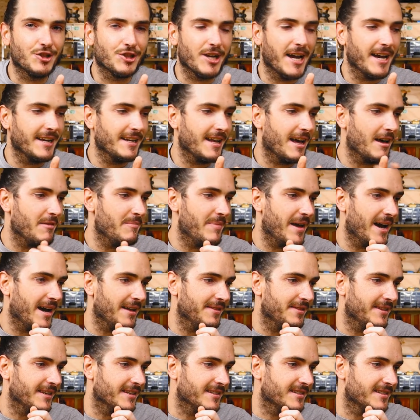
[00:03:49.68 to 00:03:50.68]
a chat
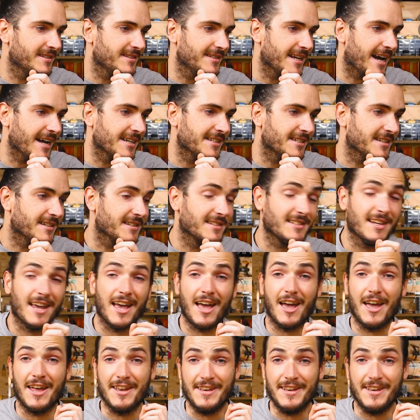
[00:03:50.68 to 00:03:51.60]
about this status.